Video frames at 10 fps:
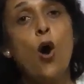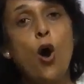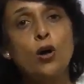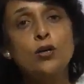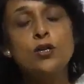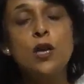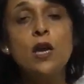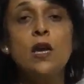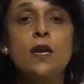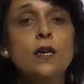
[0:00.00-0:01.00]

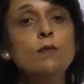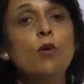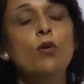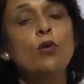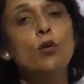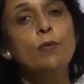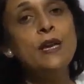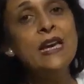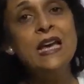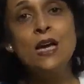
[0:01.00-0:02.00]

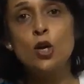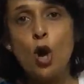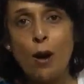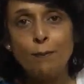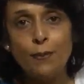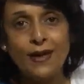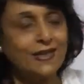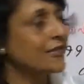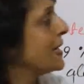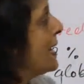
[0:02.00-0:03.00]
oxyhemoglobin
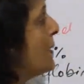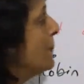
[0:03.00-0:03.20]
complex.